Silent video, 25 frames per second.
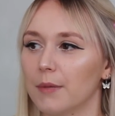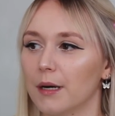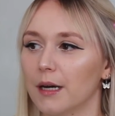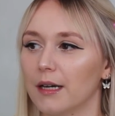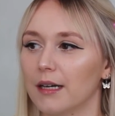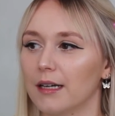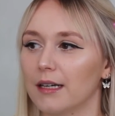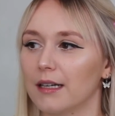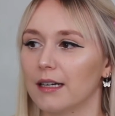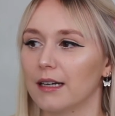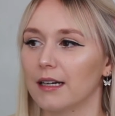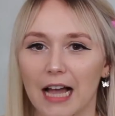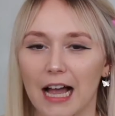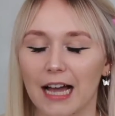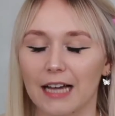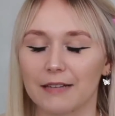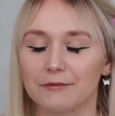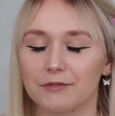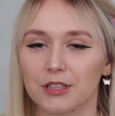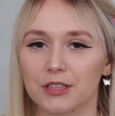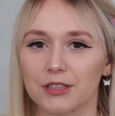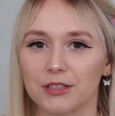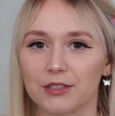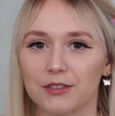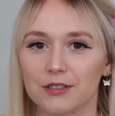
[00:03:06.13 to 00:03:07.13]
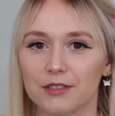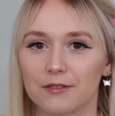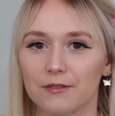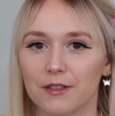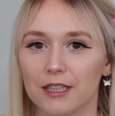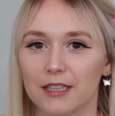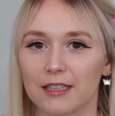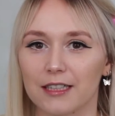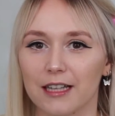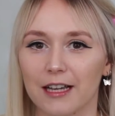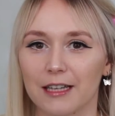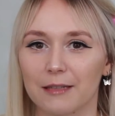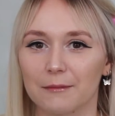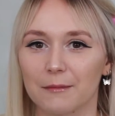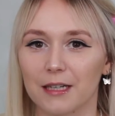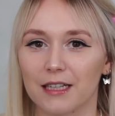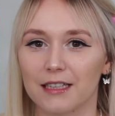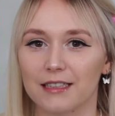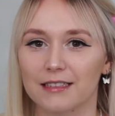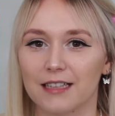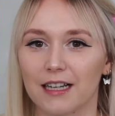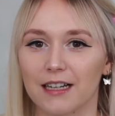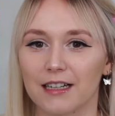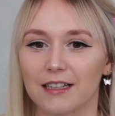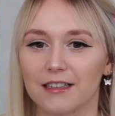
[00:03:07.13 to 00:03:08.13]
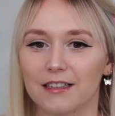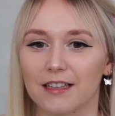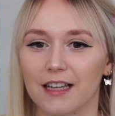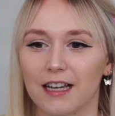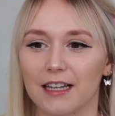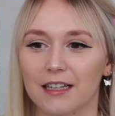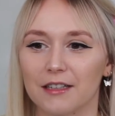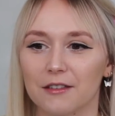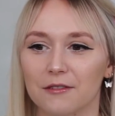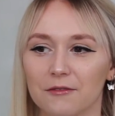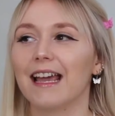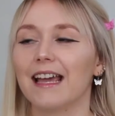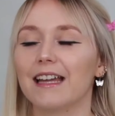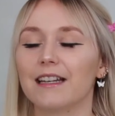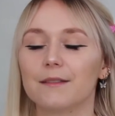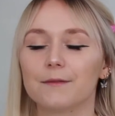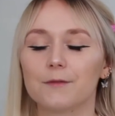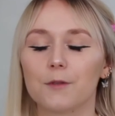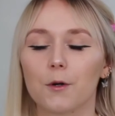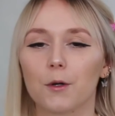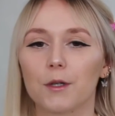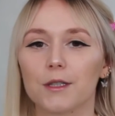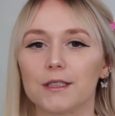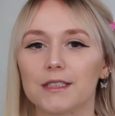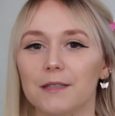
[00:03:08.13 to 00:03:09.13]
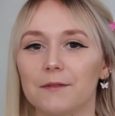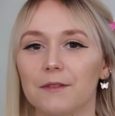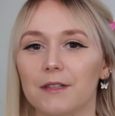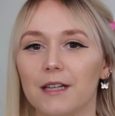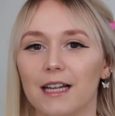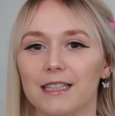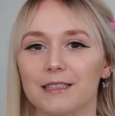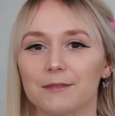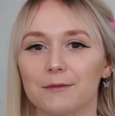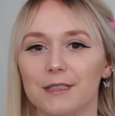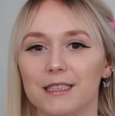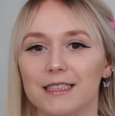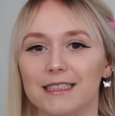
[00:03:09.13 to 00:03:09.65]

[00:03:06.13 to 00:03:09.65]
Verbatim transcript: but I've just used Fahrenheit my entire life. And of course, if you guys